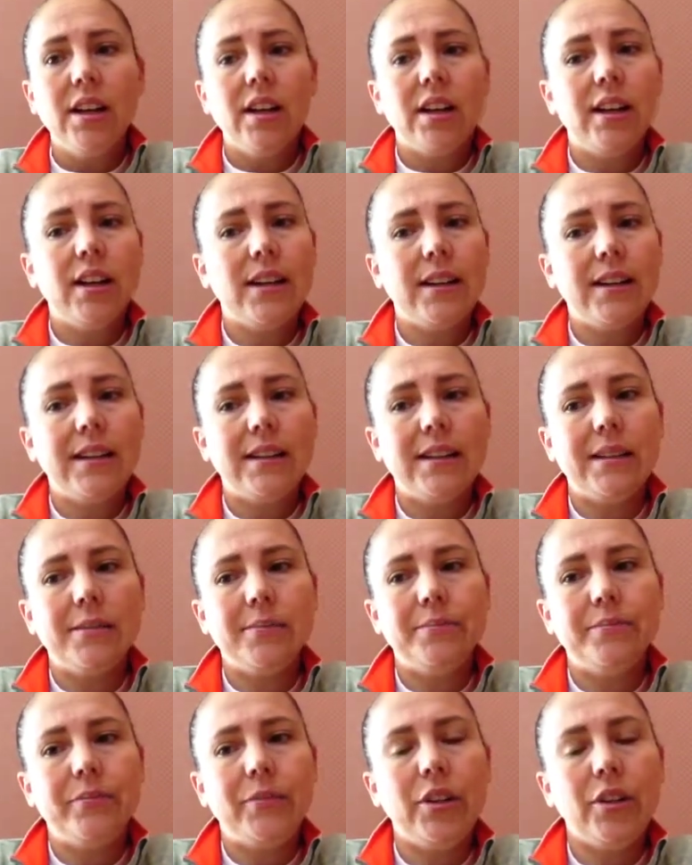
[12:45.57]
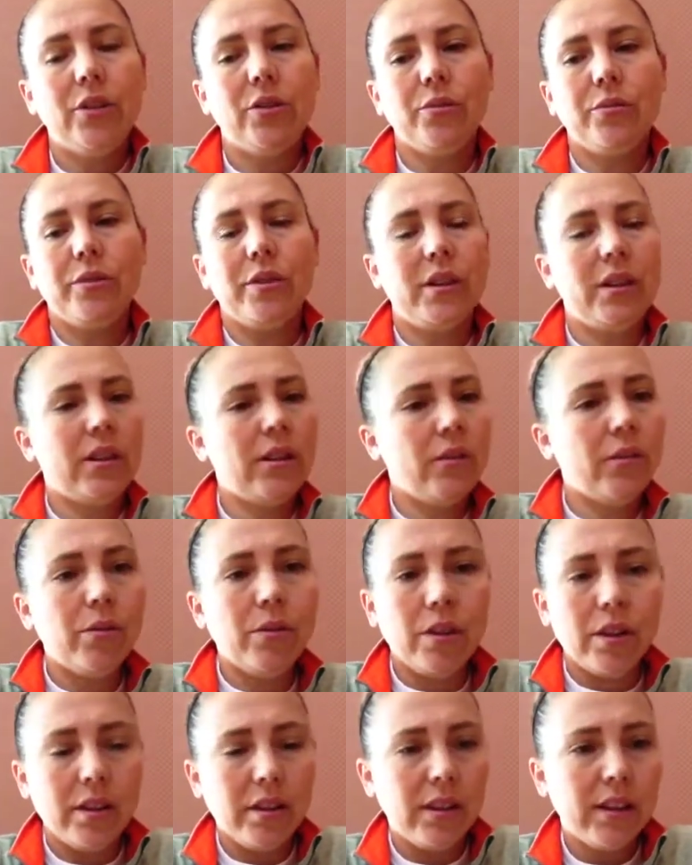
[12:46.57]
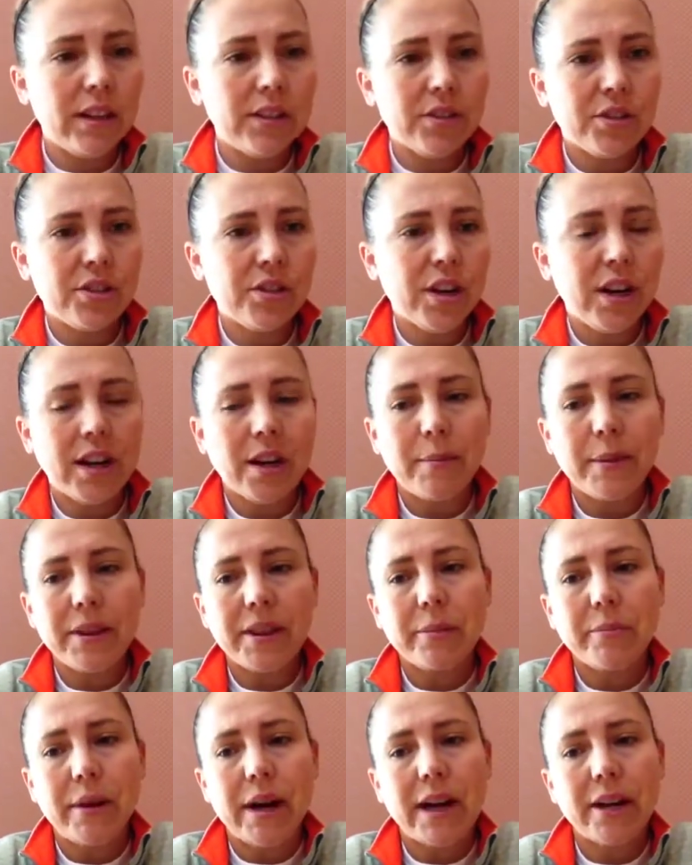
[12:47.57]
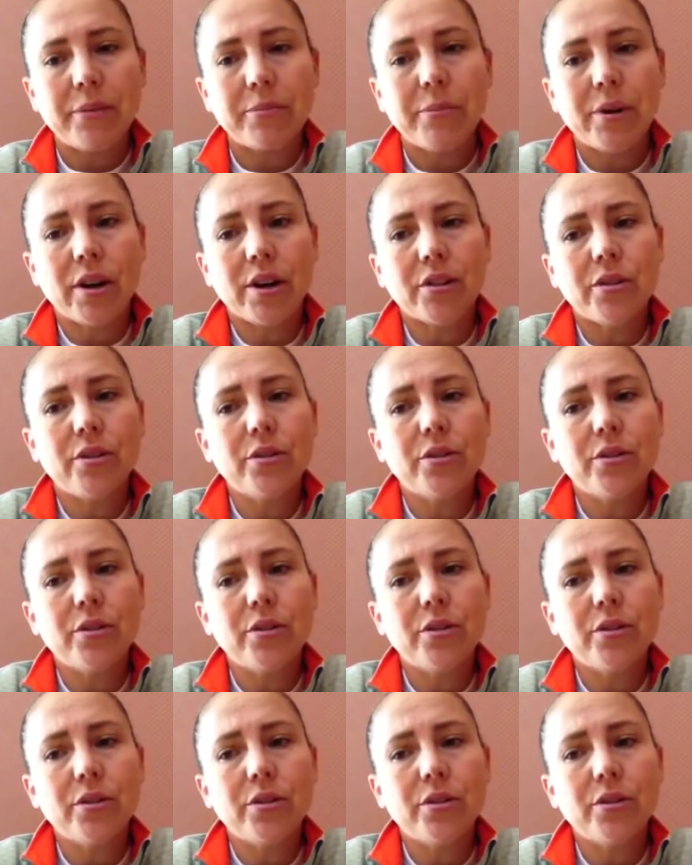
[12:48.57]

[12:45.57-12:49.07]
Let's just talk about the bottom part.